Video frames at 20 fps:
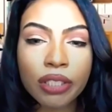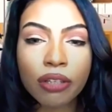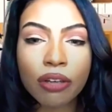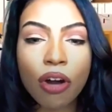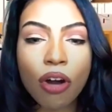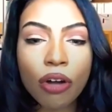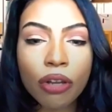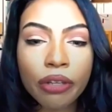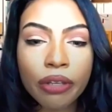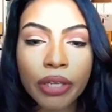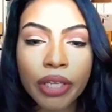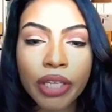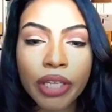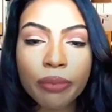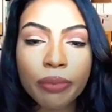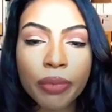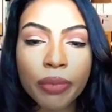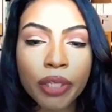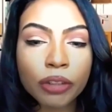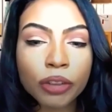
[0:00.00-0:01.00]
all their
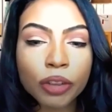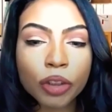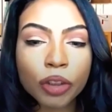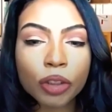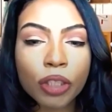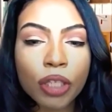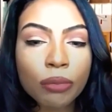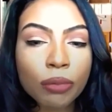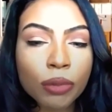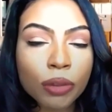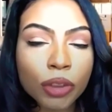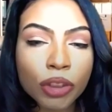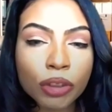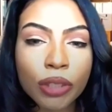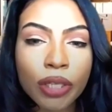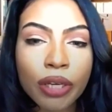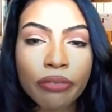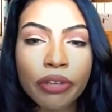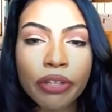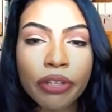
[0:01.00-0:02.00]
emails, troubleshoot
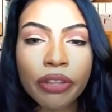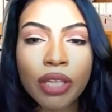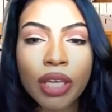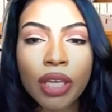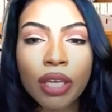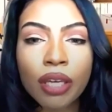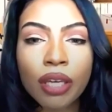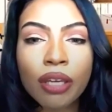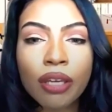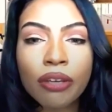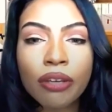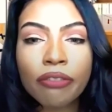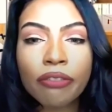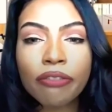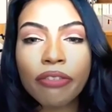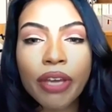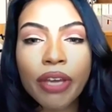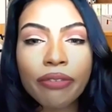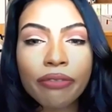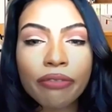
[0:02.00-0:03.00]
everything,
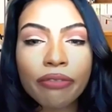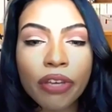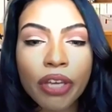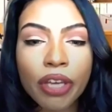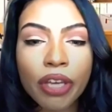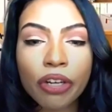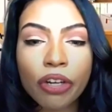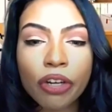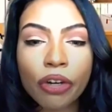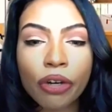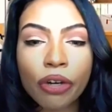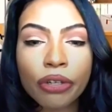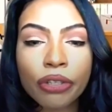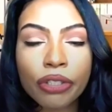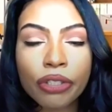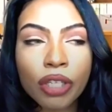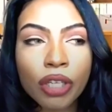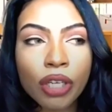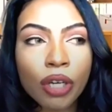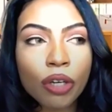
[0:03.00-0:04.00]
vet vendors,